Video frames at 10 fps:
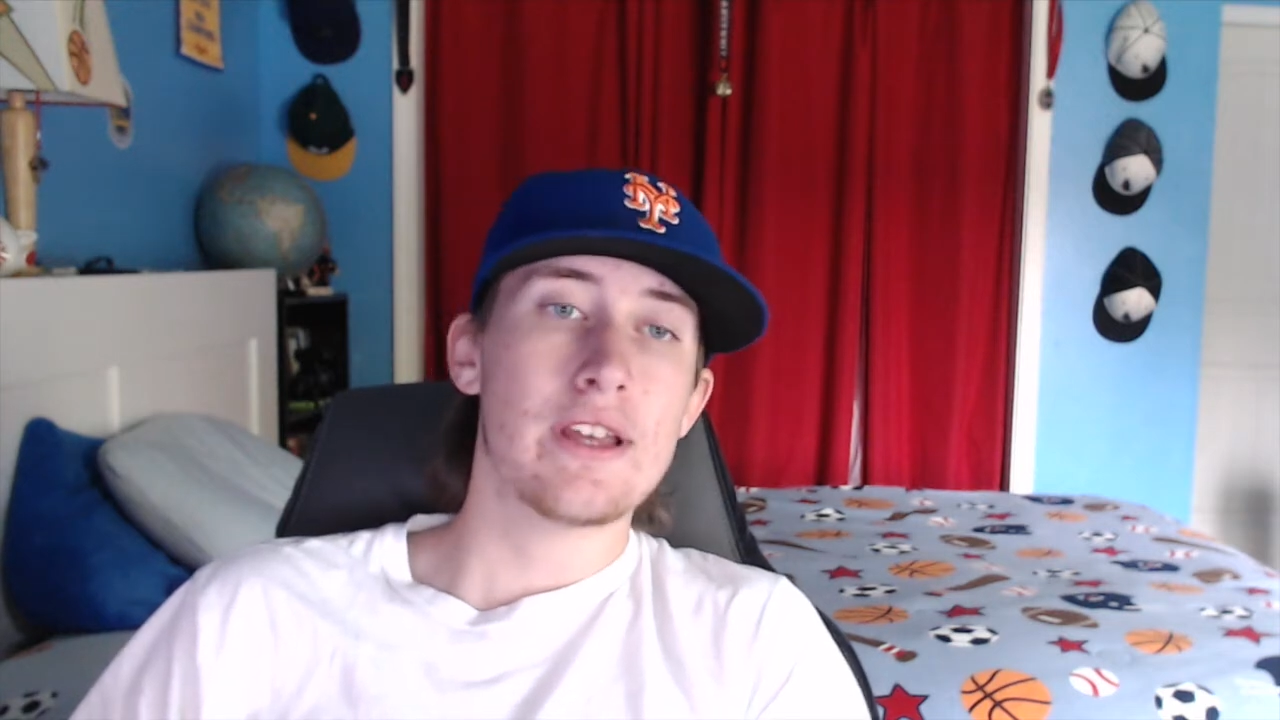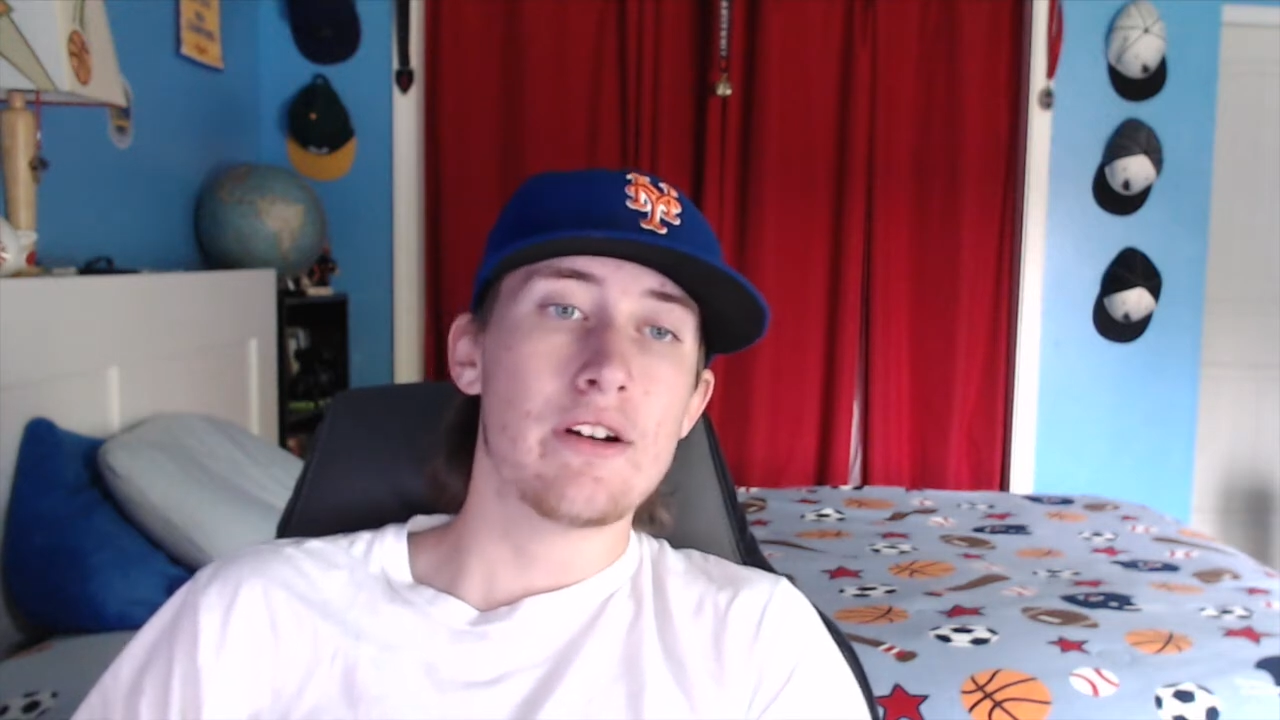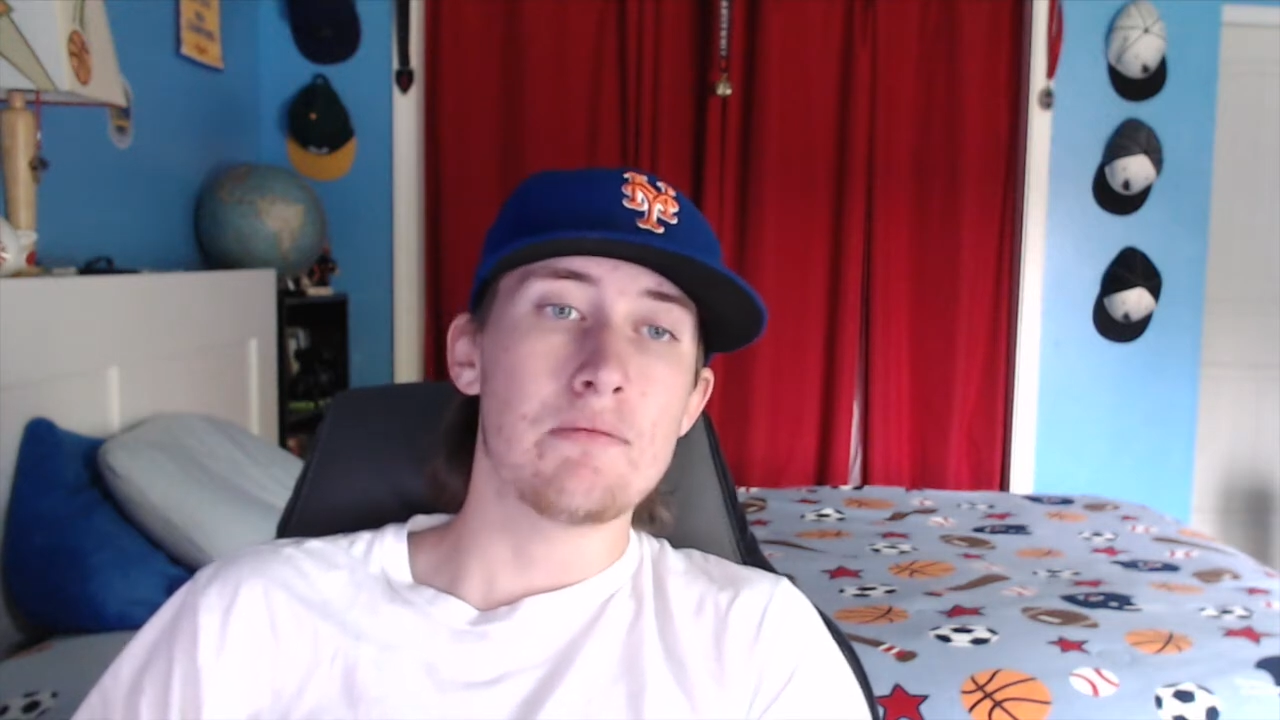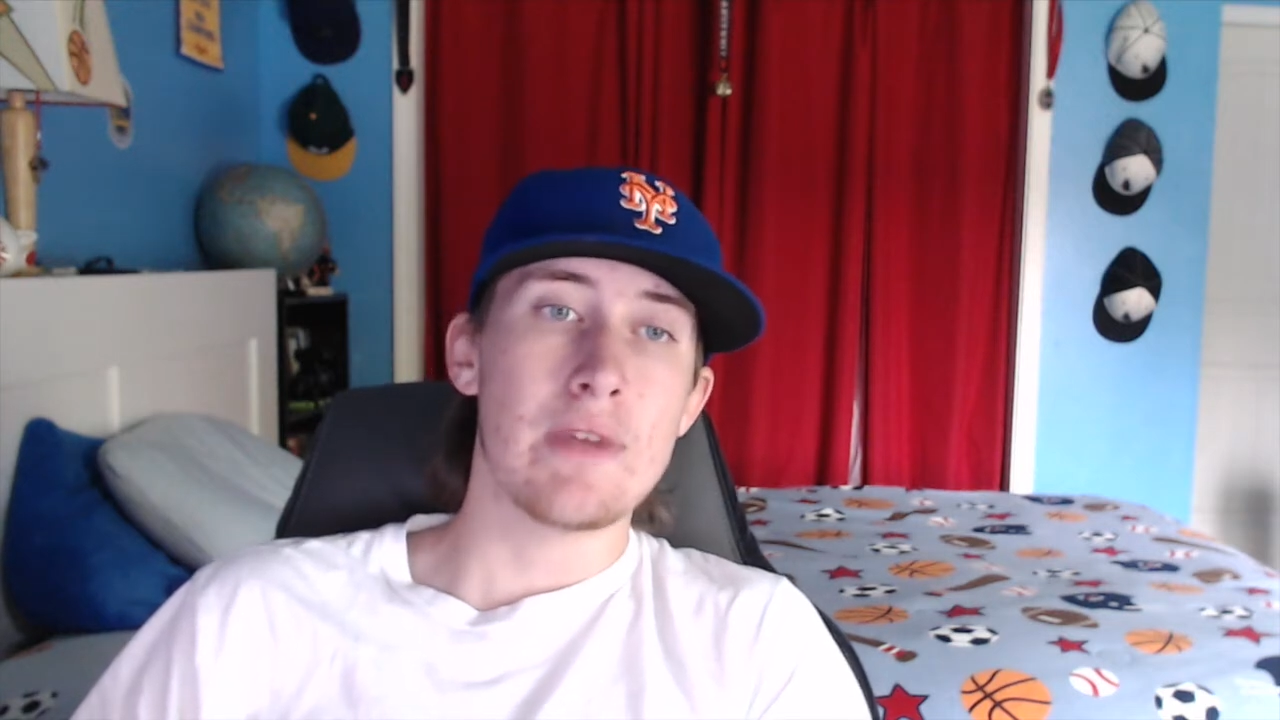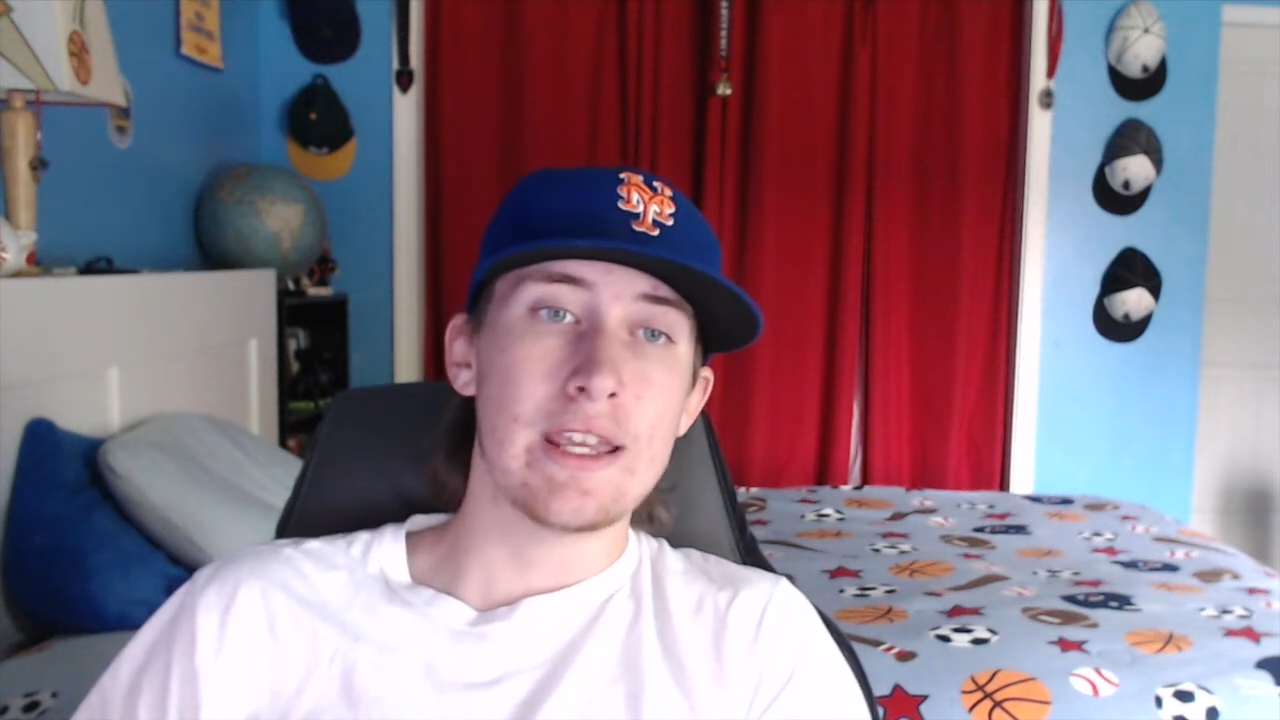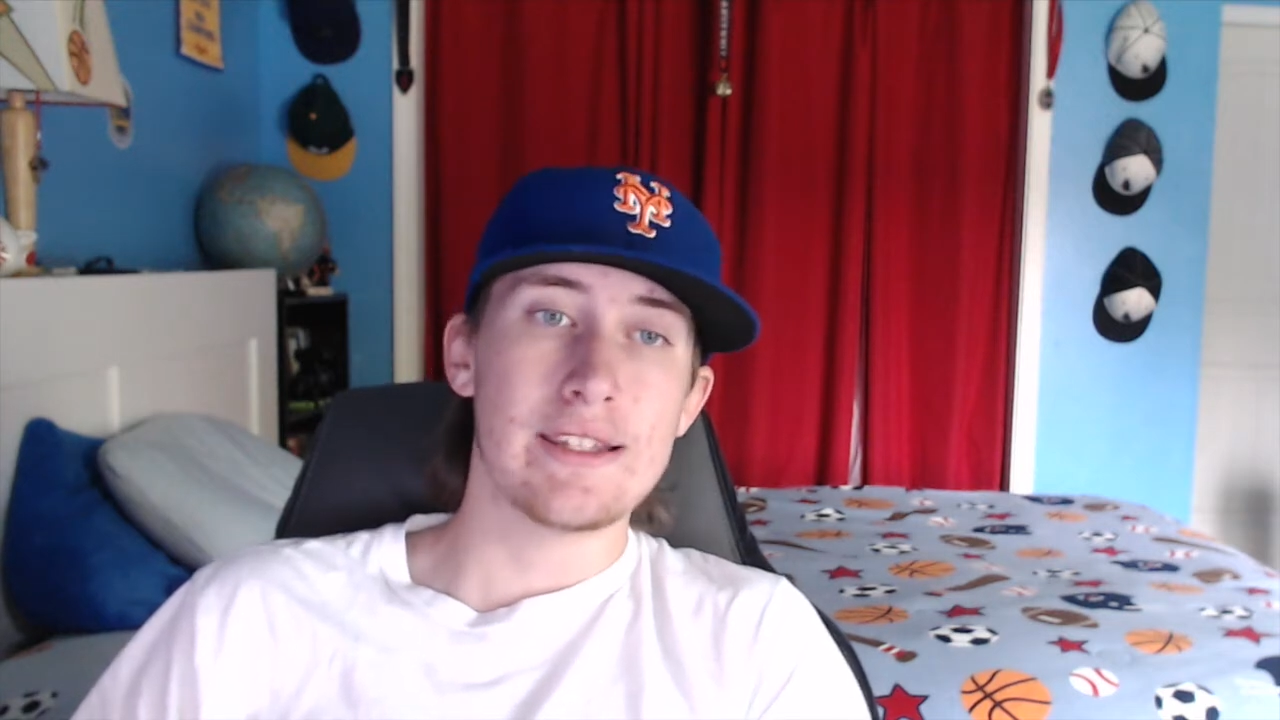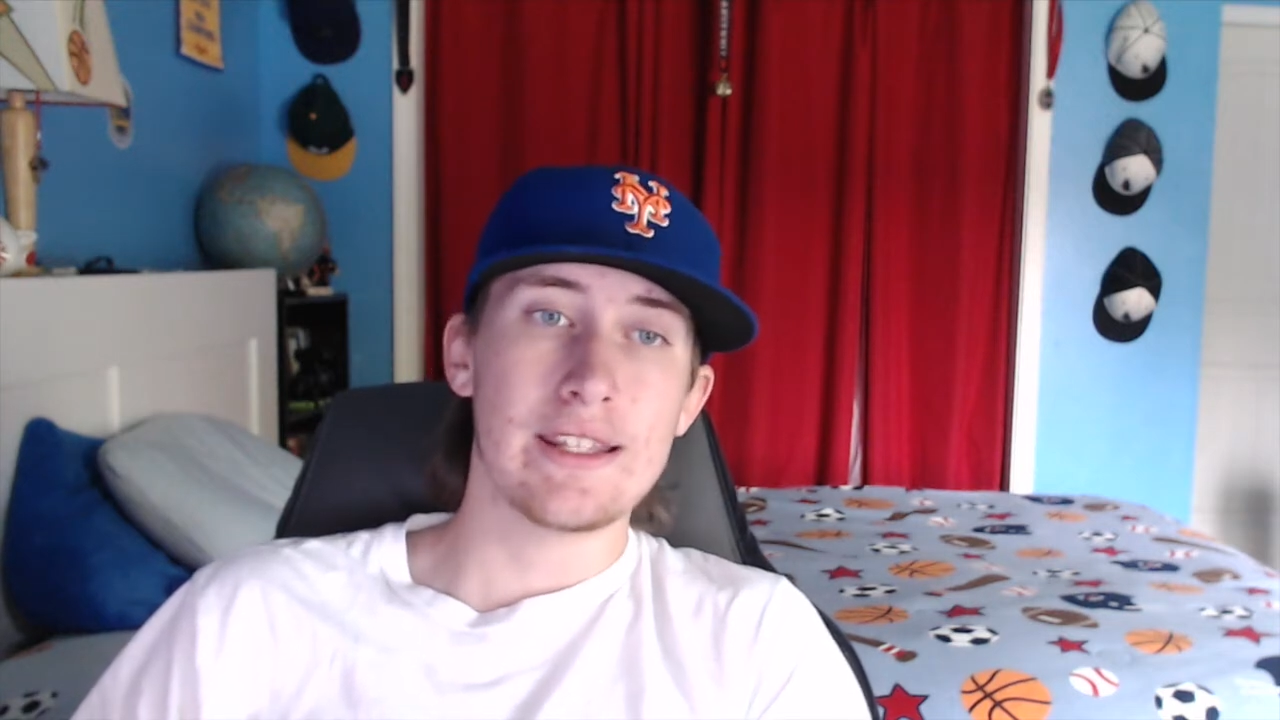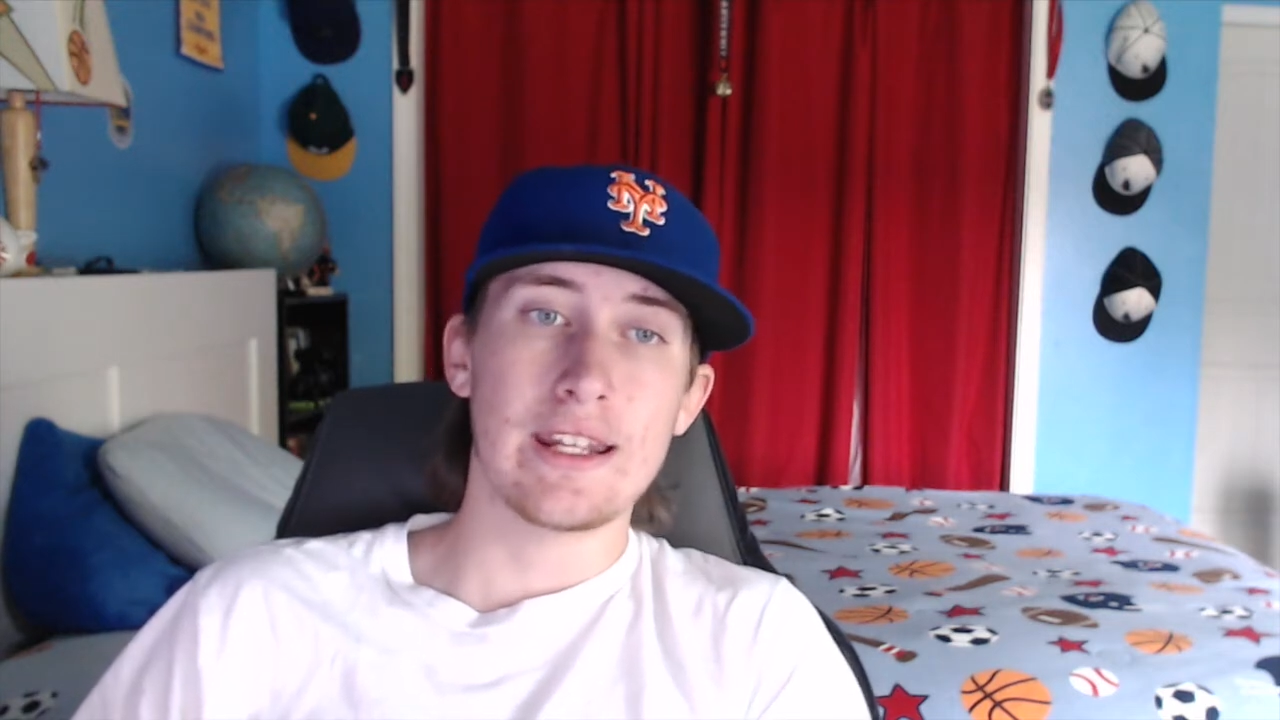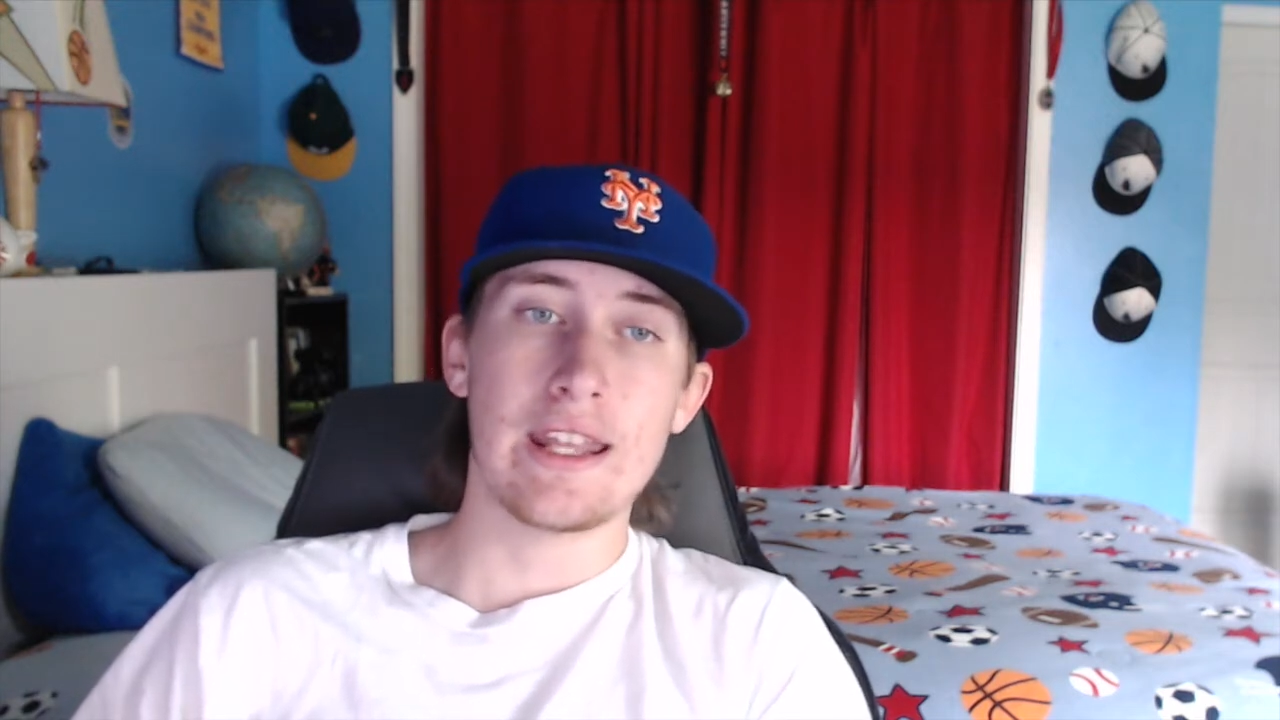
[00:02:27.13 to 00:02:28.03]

out amazing